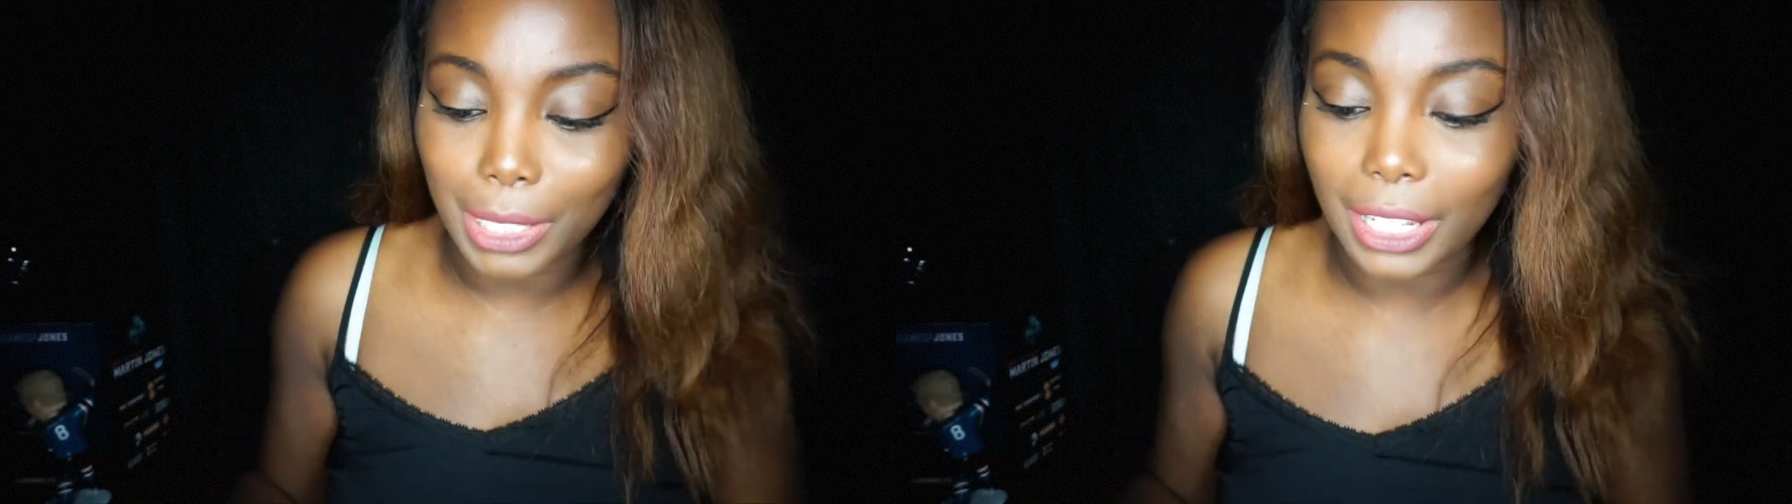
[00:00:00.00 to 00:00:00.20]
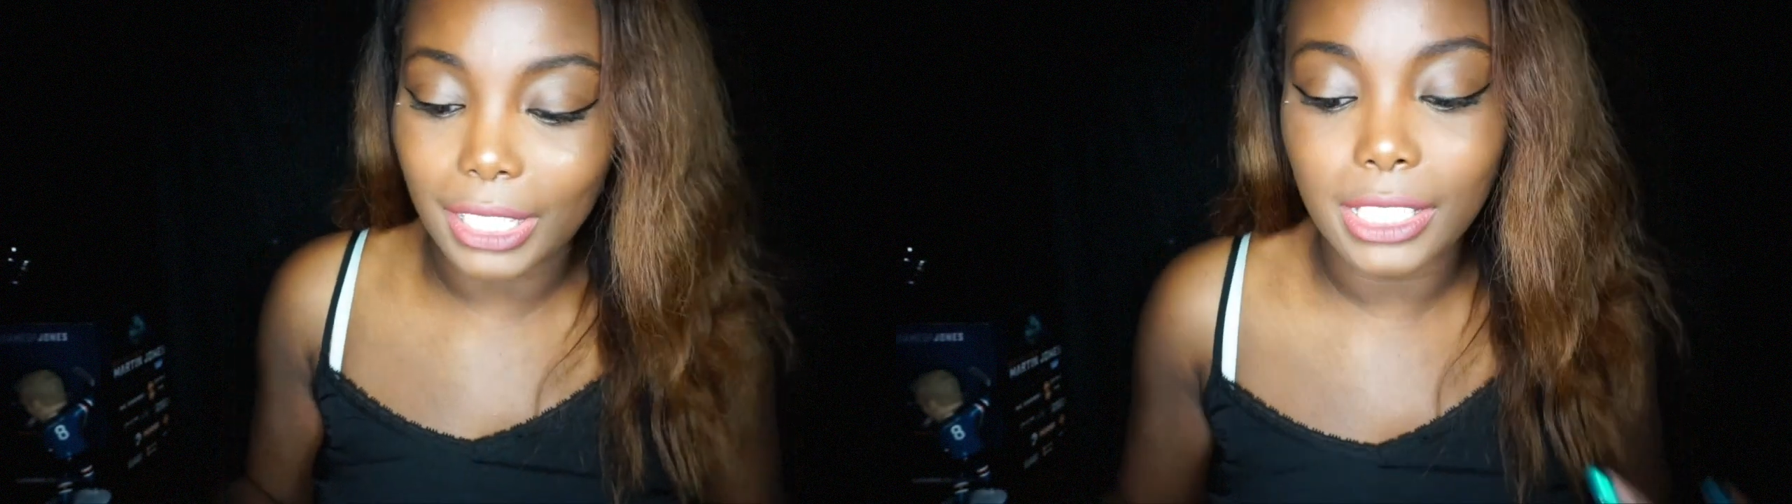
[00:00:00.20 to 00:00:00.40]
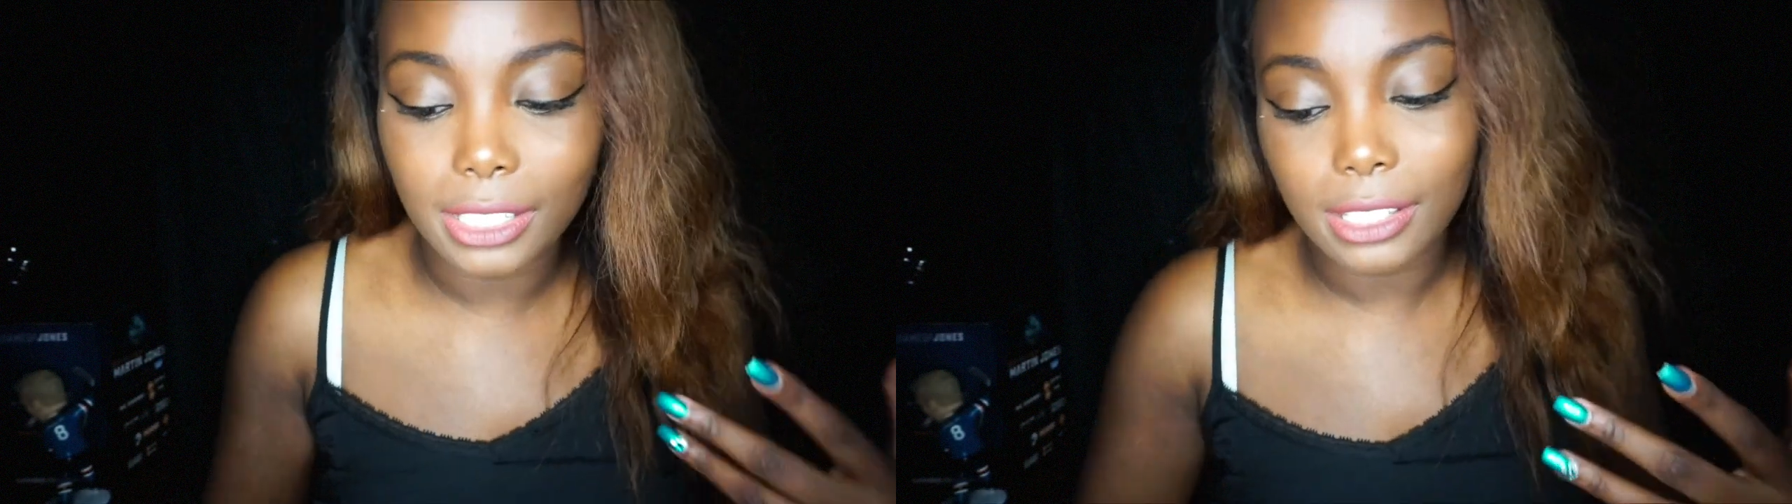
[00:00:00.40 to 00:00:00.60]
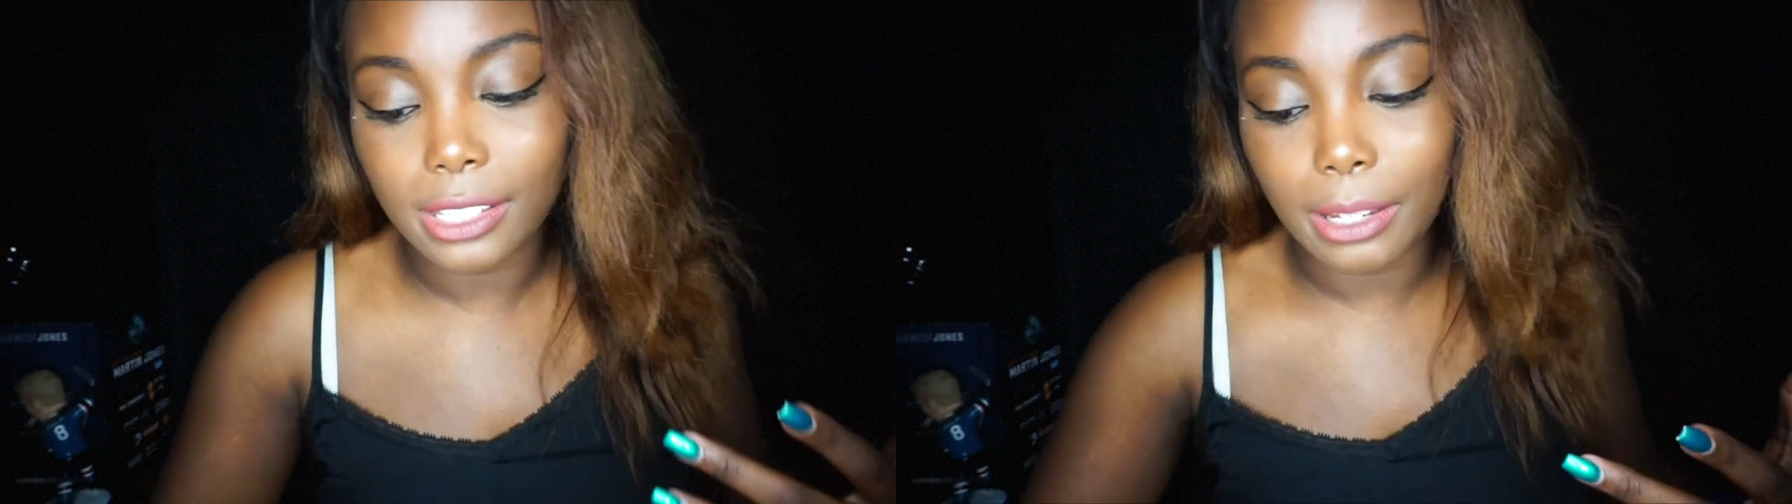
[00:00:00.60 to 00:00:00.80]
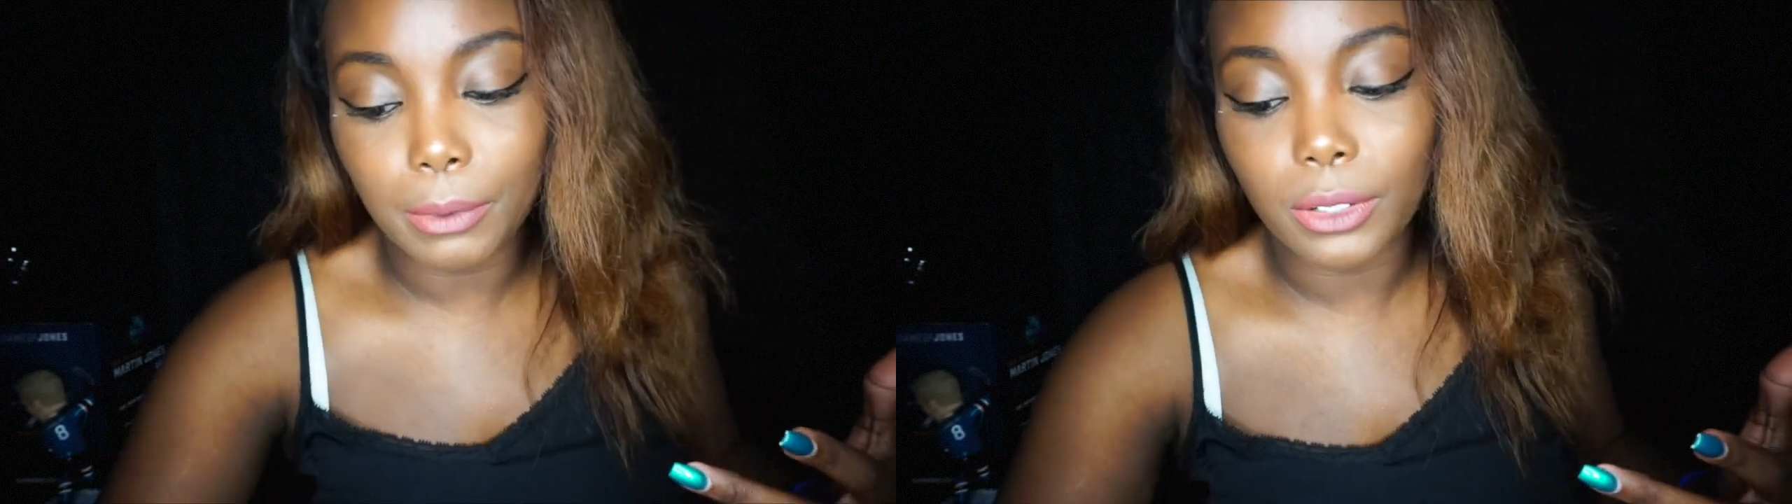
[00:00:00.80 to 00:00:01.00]
but at
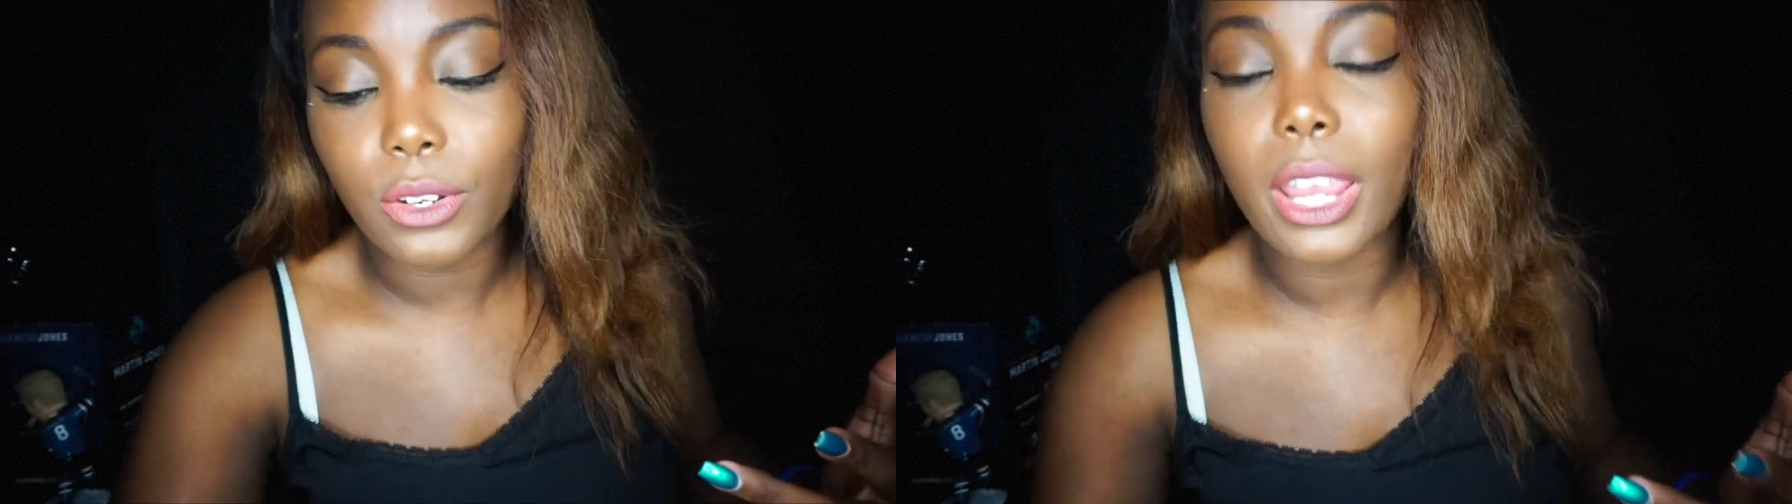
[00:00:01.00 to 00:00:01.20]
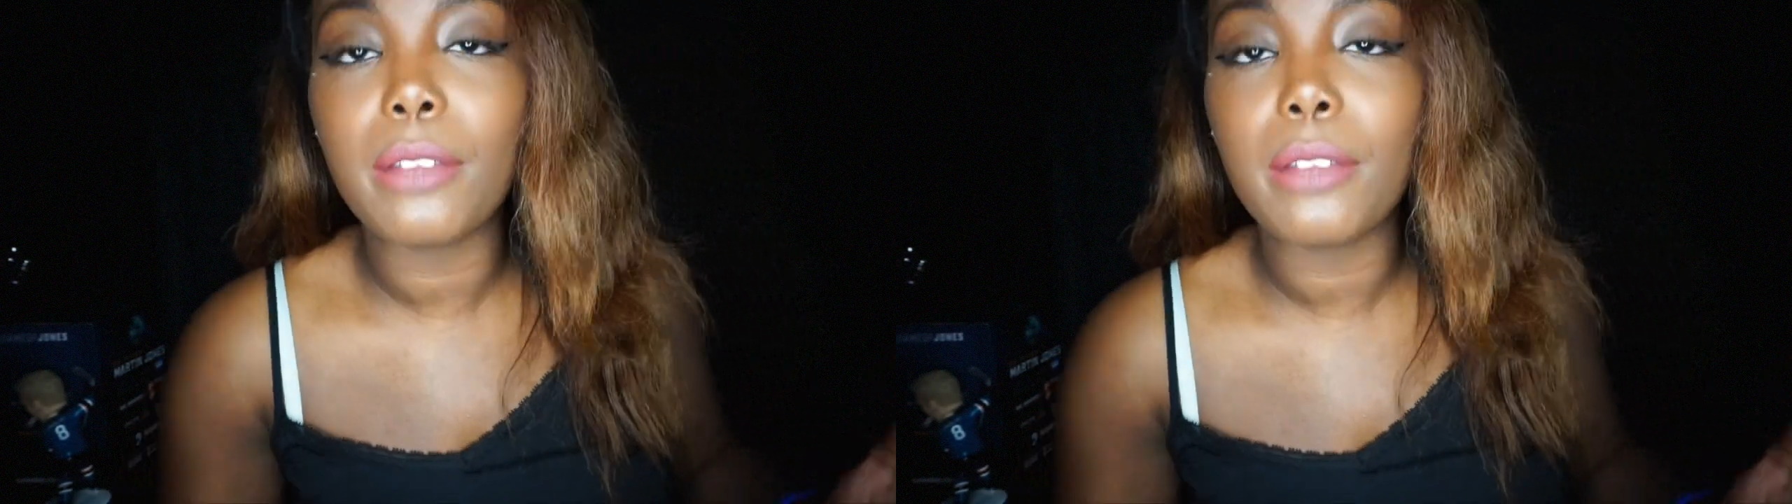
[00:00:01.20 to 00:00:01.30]
least I'm gonna try